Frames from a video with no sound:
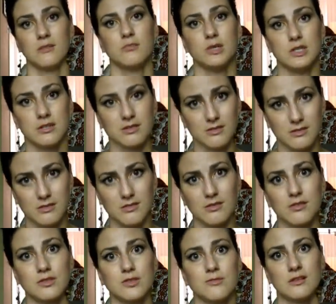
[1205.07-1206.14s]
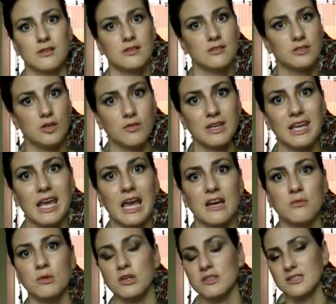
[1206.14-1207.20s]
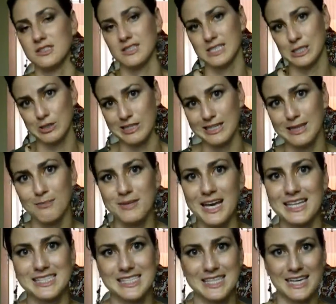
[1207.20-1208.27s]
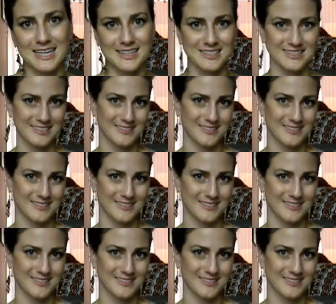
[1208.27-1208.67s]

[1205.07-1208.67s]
But don't eat animals. Treat them nicely.